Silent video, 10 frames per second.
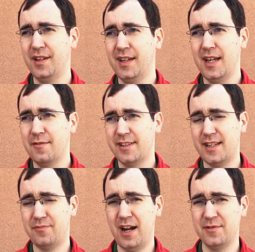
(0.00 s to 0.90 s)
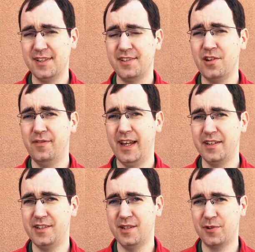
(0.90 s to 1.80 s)
Yeah. Because that promises no
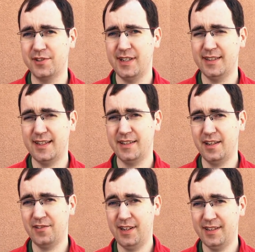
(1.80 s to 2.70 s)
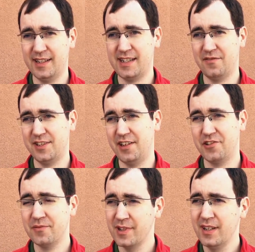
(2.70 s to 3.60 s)
value to the person that's on the other end of that conversation.